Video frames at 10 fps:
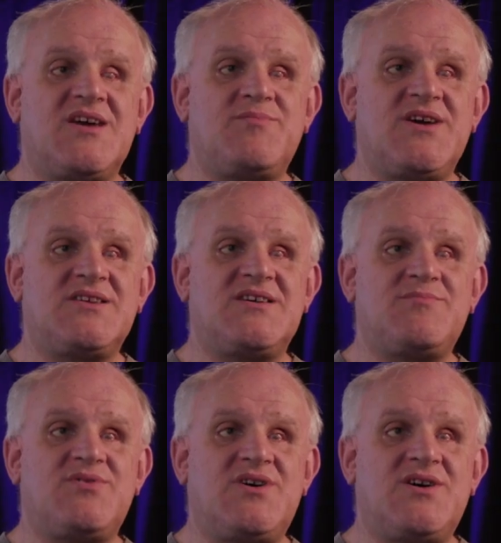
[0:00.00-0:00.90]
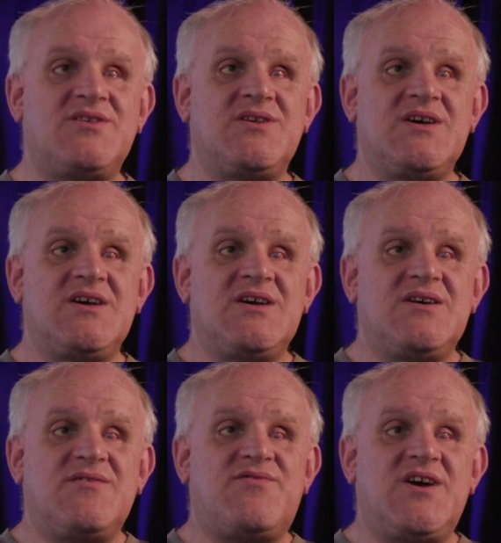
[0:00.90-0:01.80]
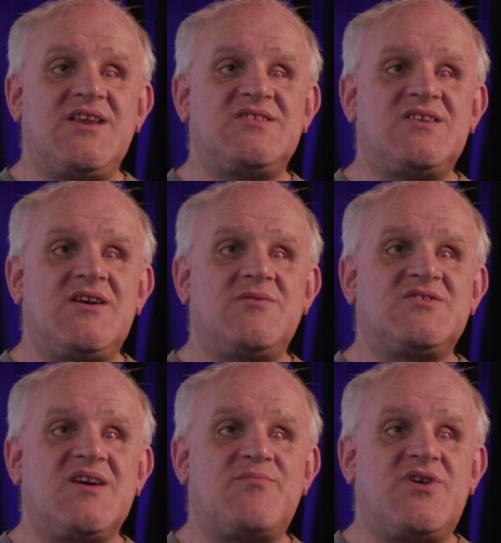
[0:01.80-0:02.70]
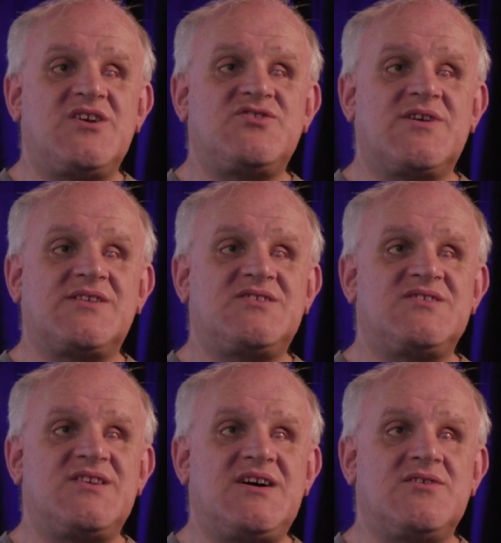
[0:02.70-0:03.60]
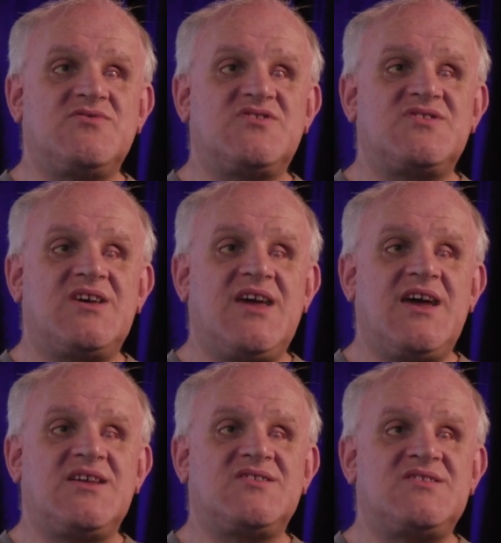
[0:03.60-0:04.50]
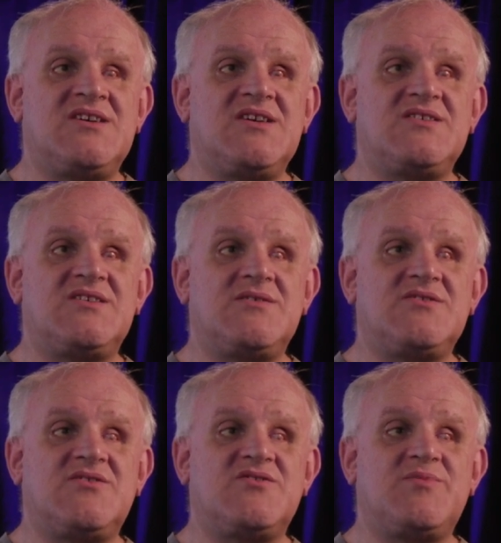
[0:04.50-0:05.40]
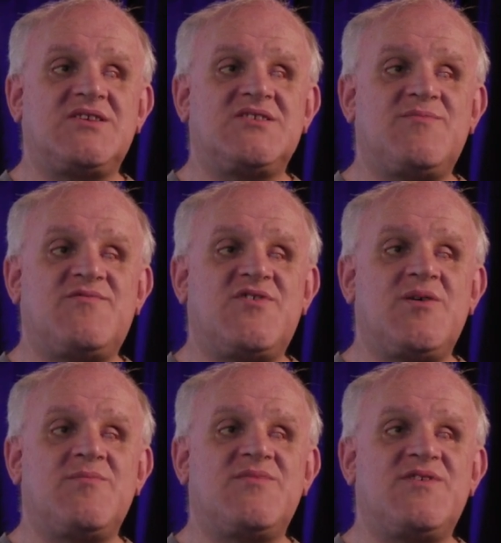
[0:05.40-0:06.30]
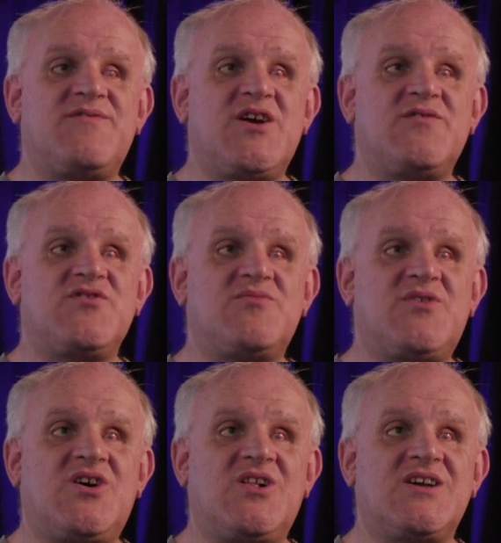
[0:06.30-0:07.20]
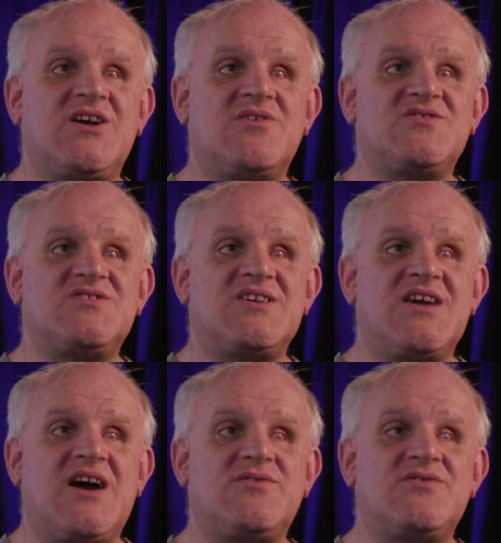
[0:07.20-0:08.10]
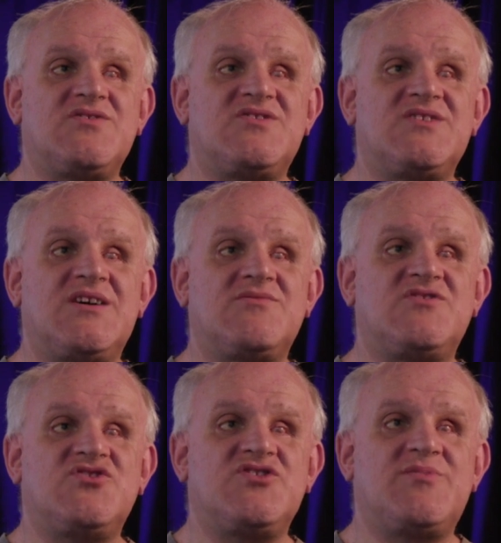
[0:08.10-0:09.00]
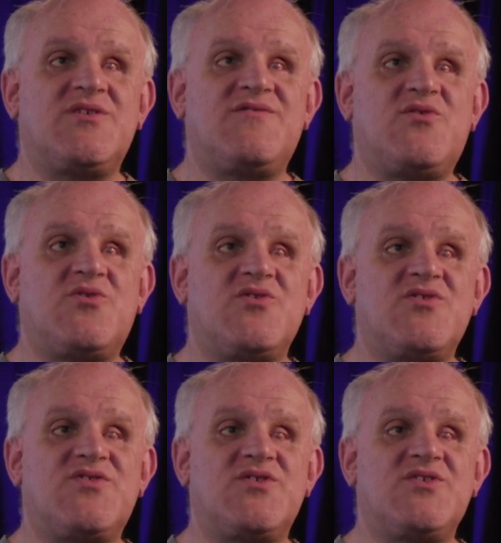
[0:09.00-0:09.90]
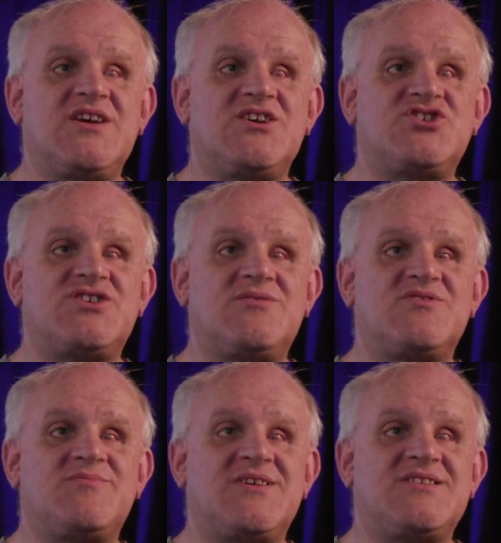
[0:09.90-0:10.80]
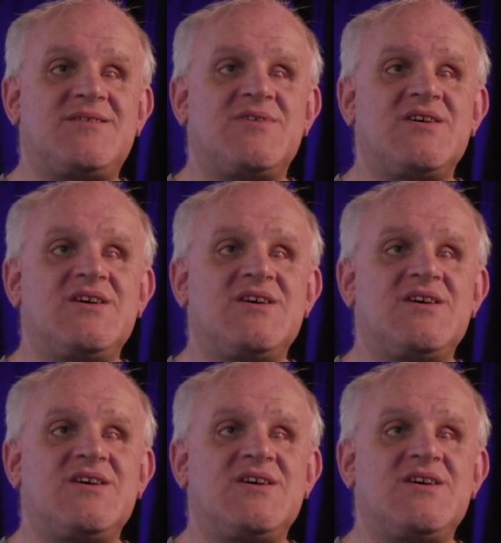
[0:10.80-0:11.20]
get picked up on Fridays. I'd always get brought directly to the house, and Sundays I was always picked up from the Fairview Mall here in St. Catharines, and that was usually about 4:30ish I was picked up.